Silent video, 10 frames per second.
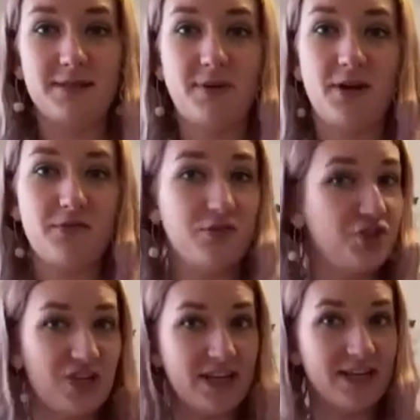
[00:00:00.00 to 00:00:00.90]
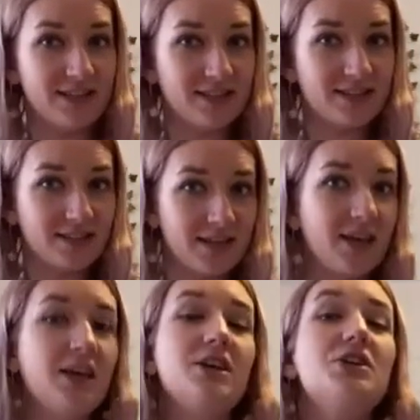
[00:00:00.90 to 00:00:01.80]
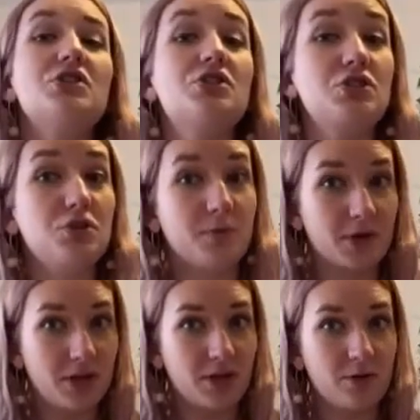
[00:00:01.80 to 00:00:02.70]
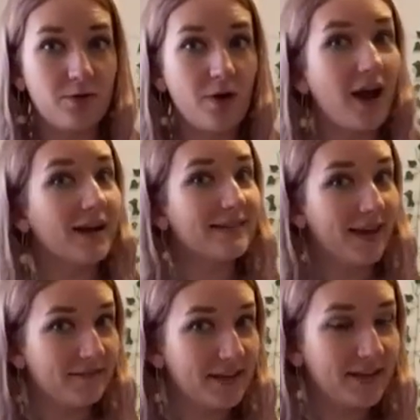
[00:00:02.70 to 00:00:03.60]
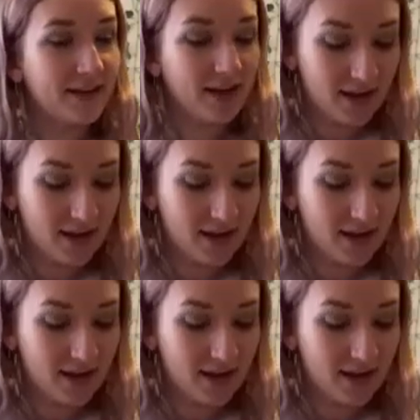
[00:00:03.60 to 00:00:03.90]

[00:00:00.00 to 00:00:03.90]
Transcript: pair of jeans, super cute. I love it.